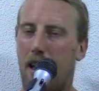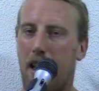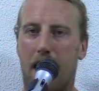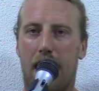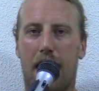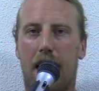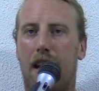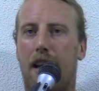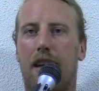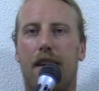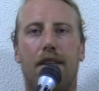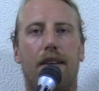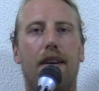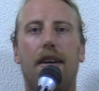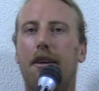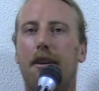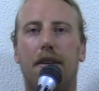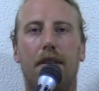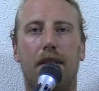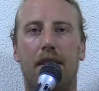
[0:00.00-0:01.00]
And
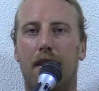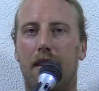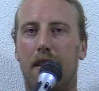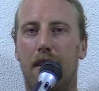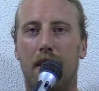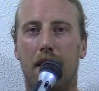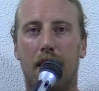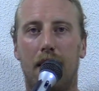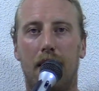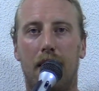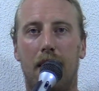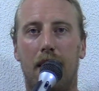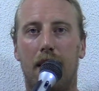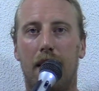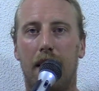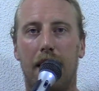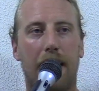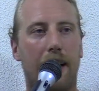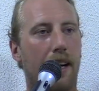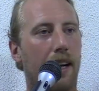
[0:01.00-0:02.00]
dude,
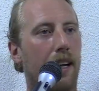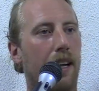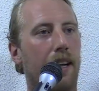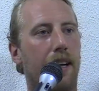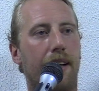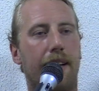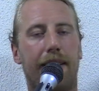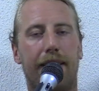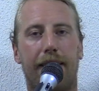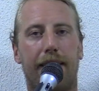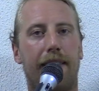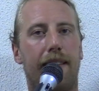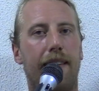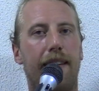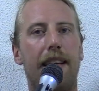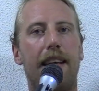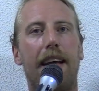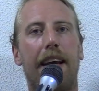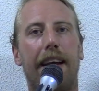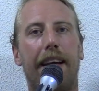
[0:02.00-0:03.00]
it is
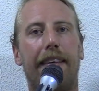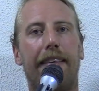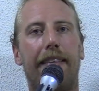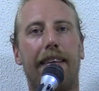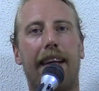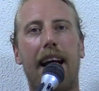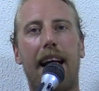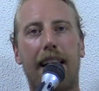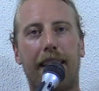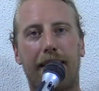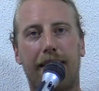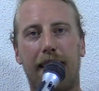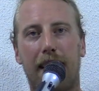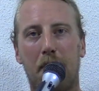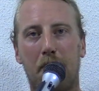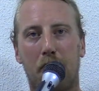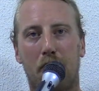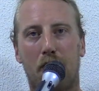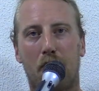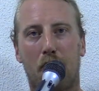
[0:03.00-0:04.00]
the exact
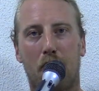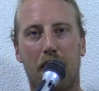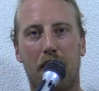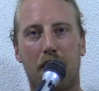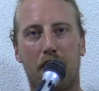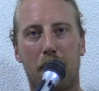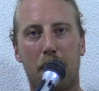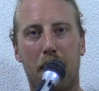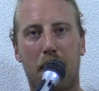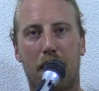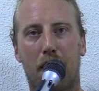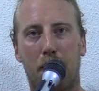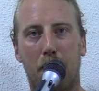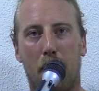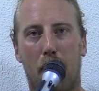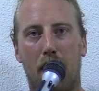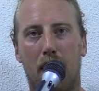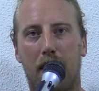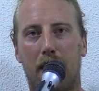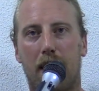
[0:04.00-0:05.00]
same story as American
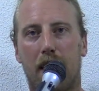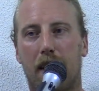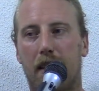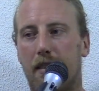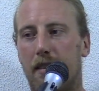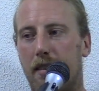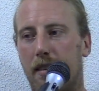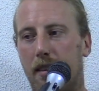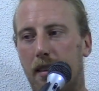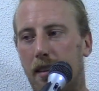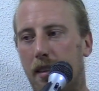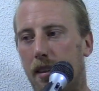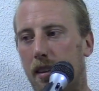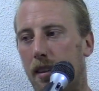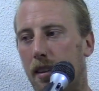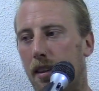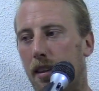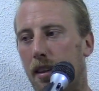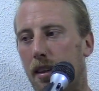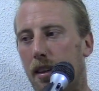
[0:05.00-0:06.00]
politics.
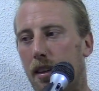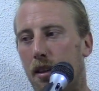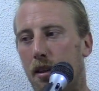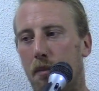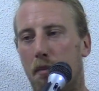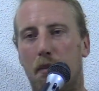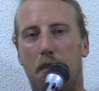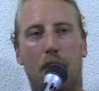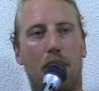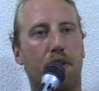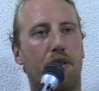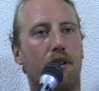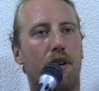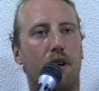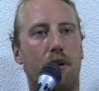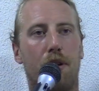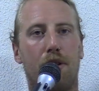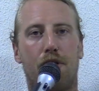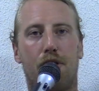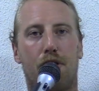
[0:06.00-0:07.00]

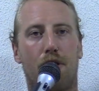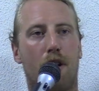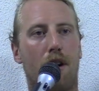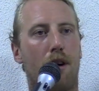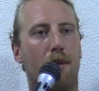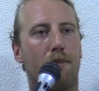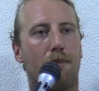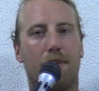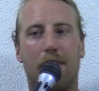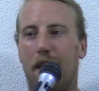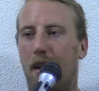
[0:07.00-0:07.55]
Bolso is Trump.